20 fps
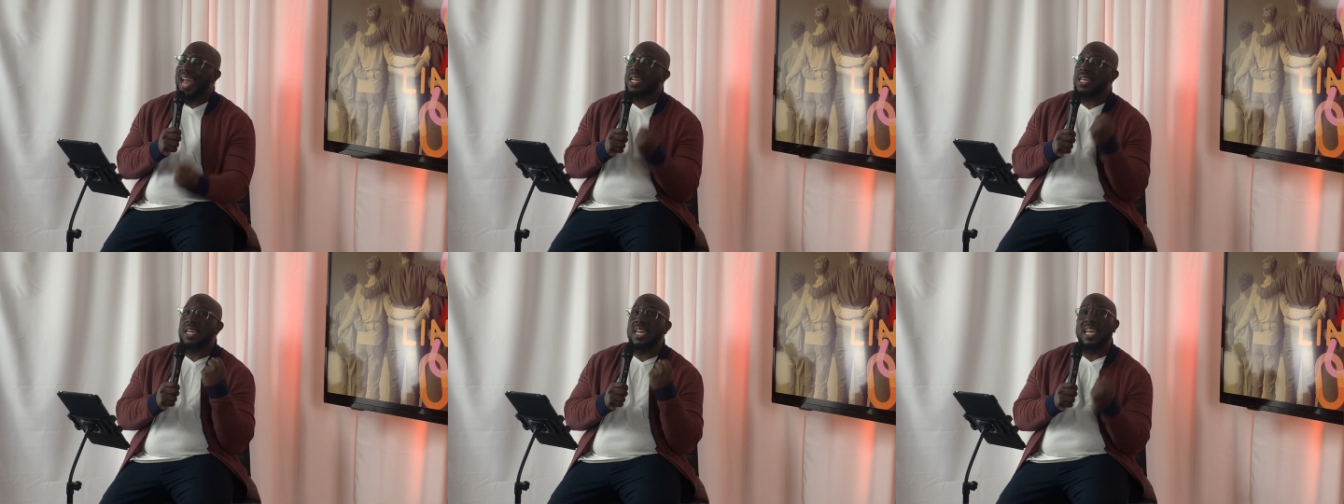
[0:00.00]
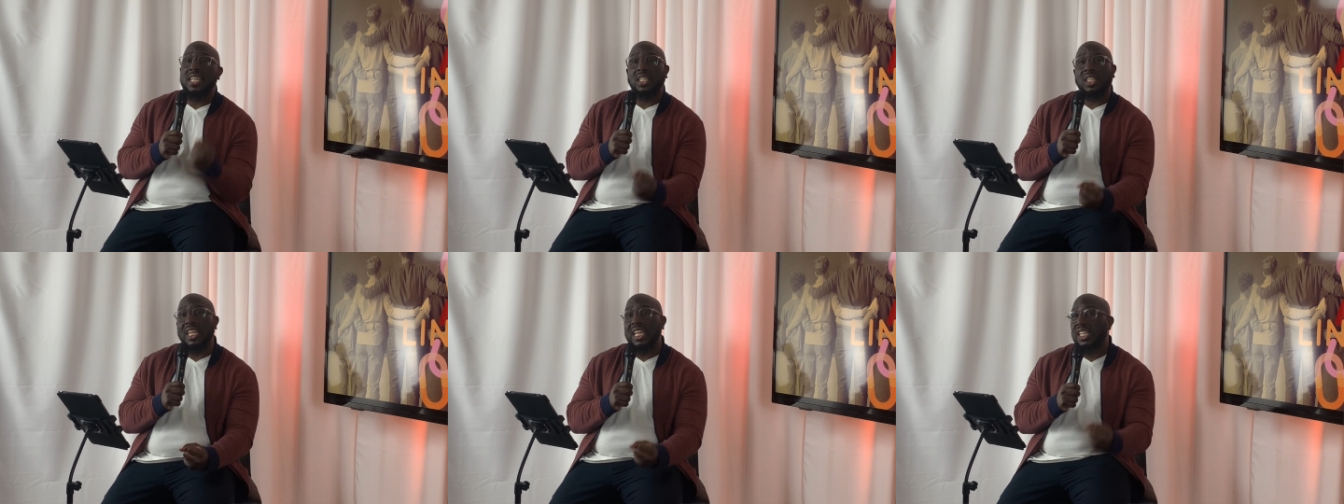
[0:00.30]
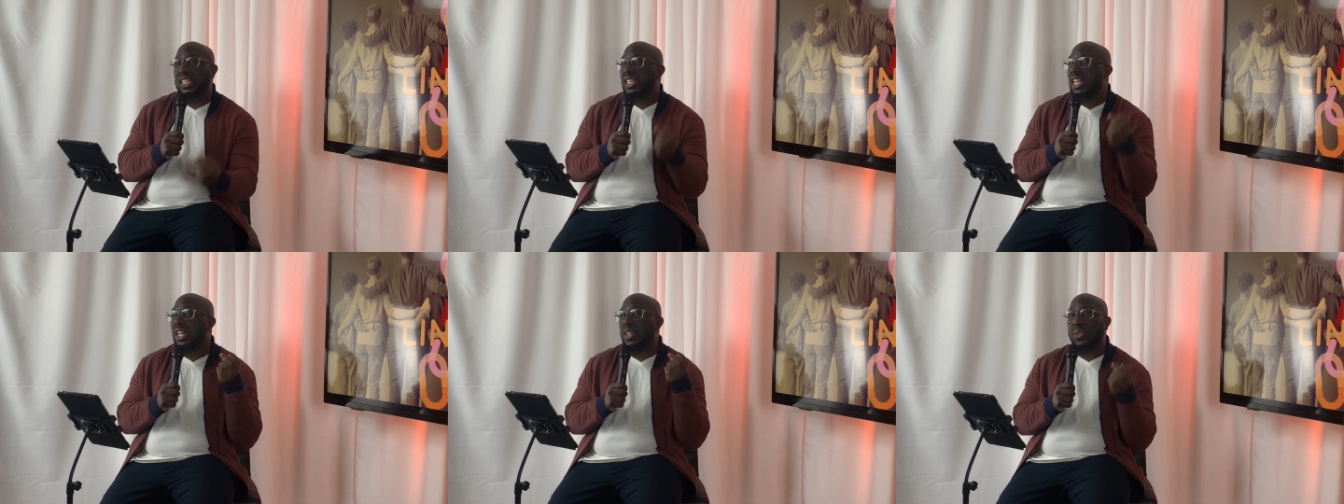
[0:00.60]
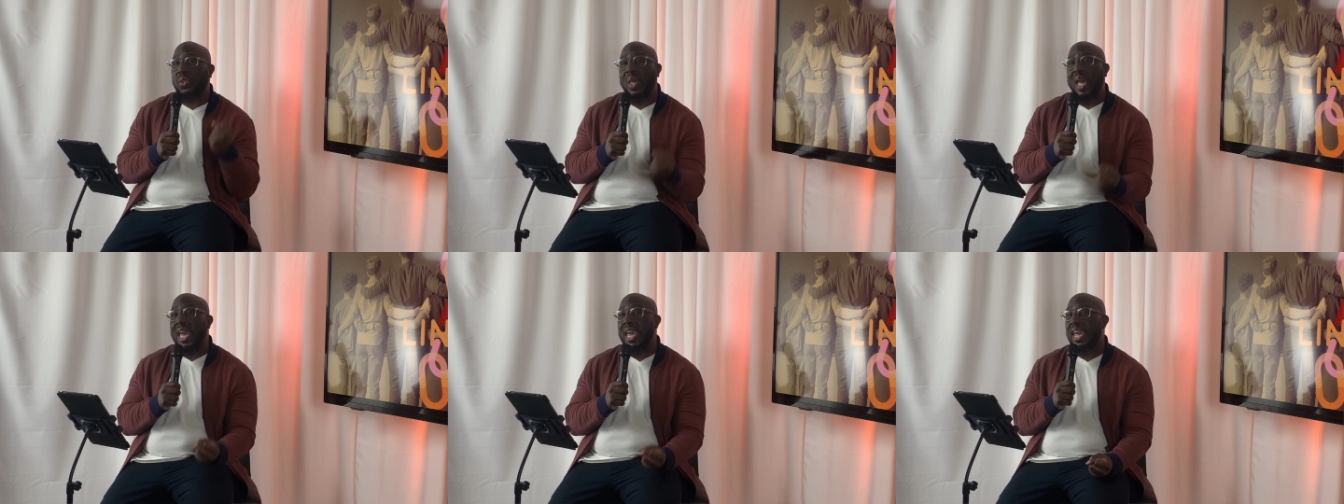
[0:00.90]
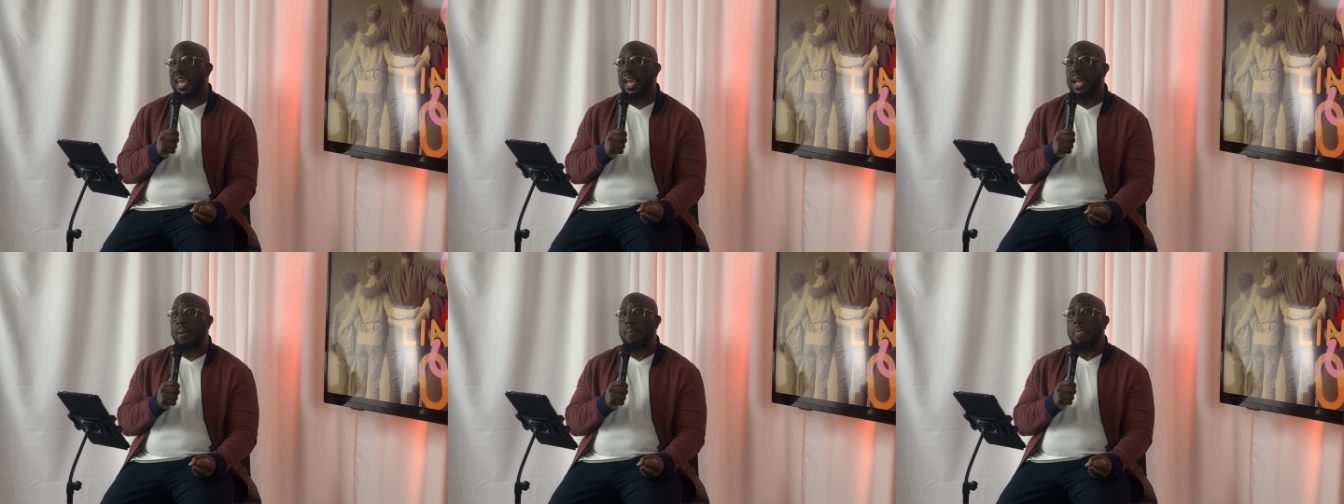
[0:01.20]
And this is the
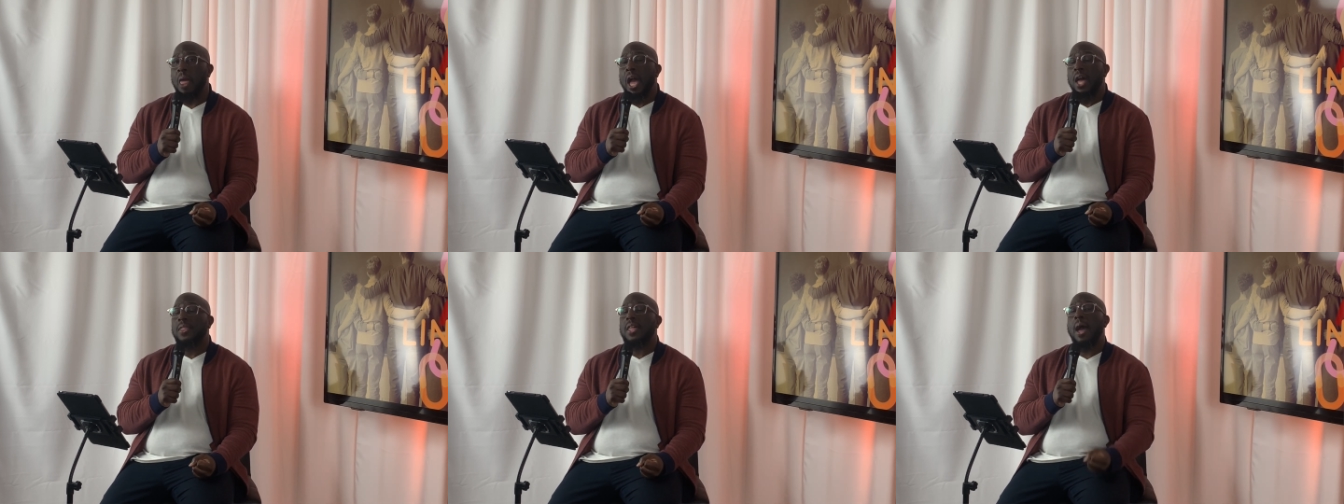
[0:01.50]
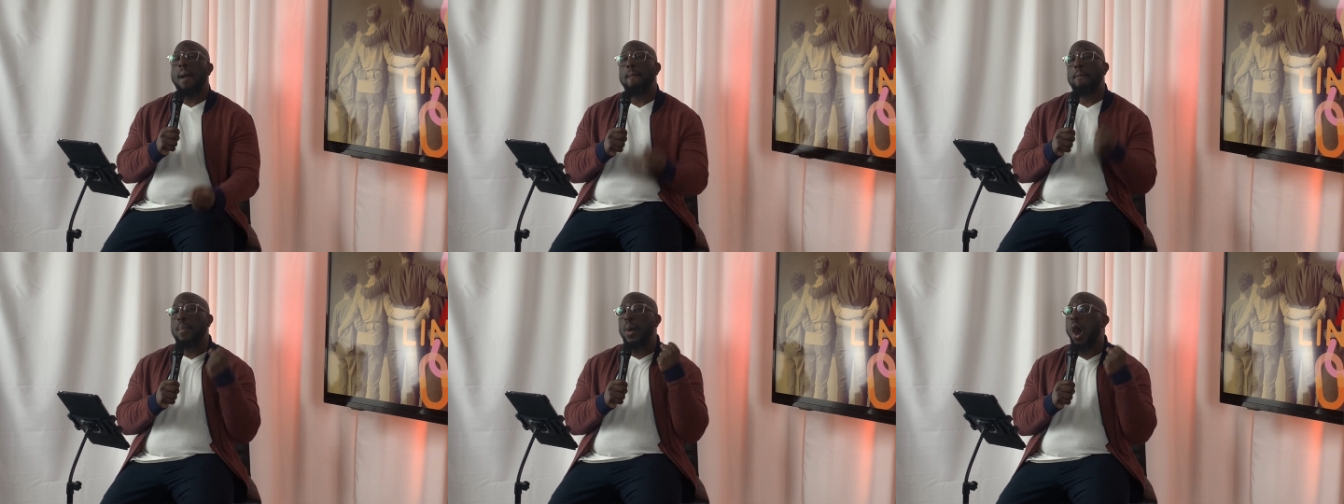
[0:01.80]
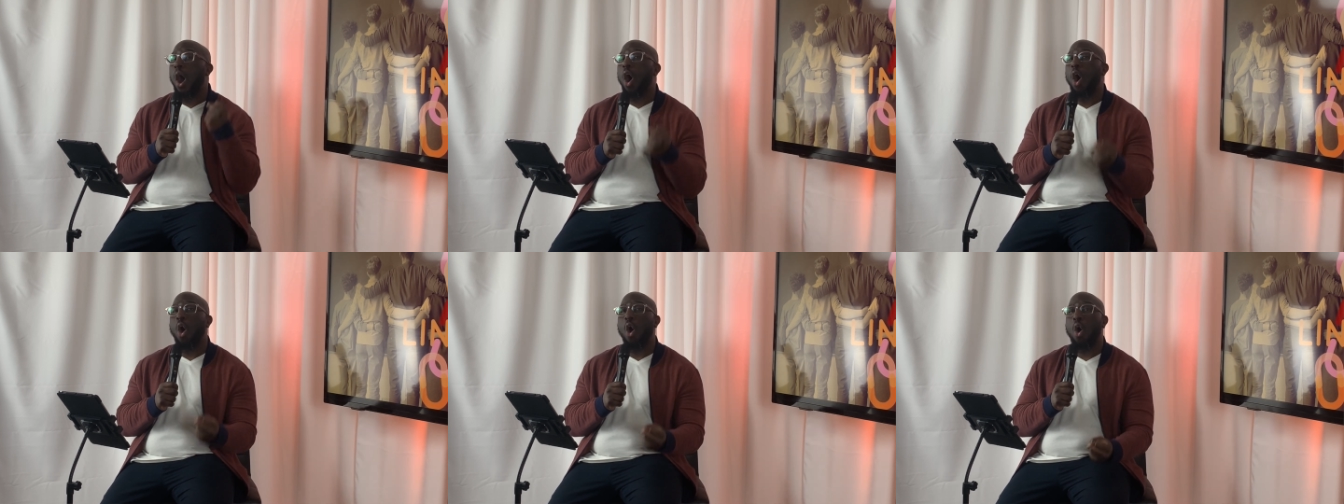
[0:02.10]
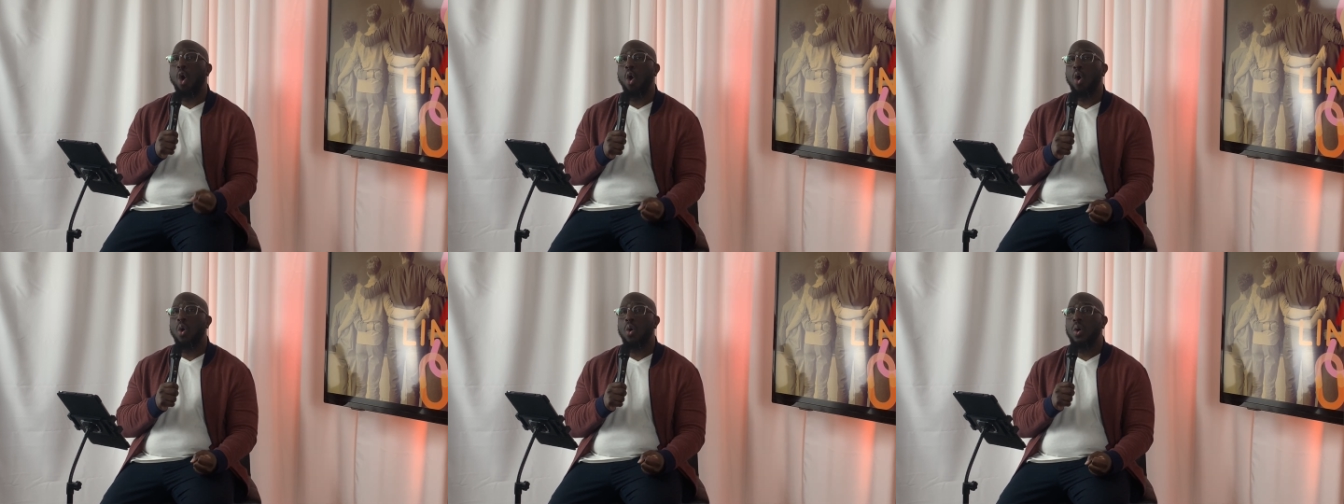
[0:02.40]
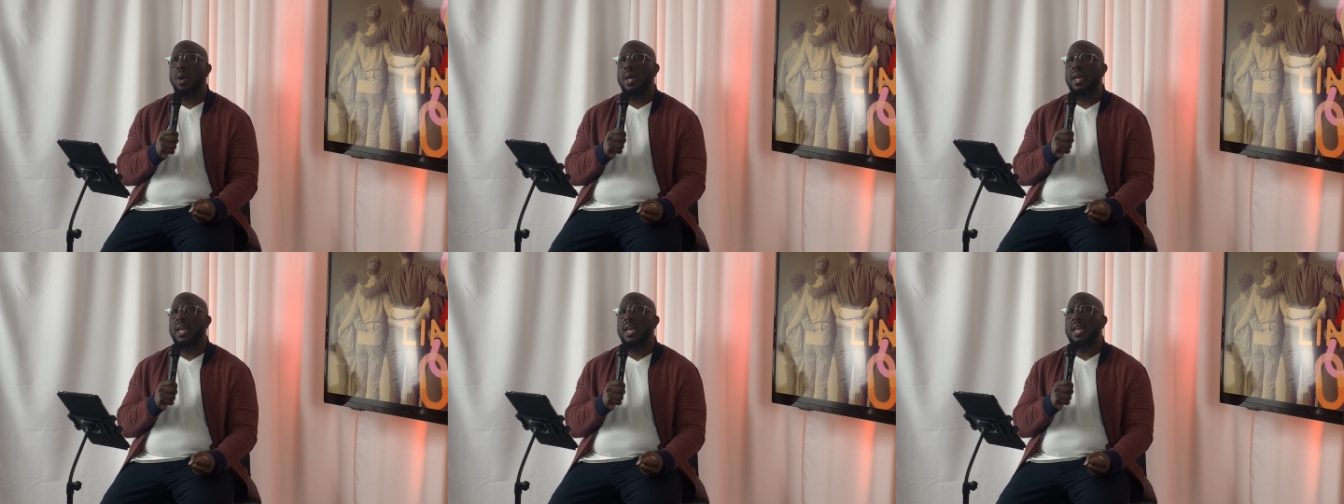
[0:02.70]
thing that
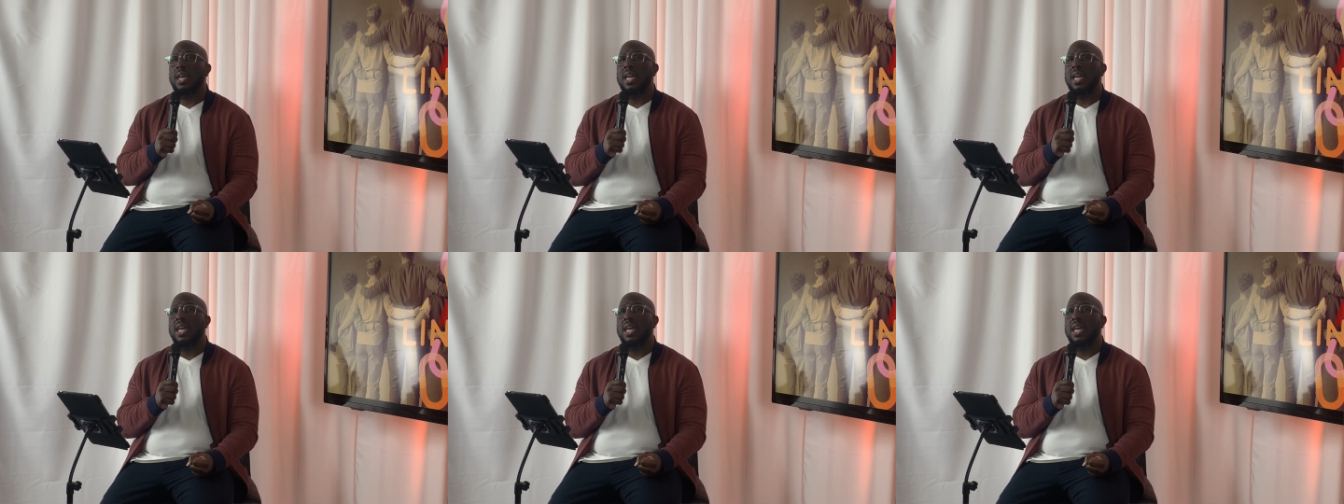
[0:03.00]
Paul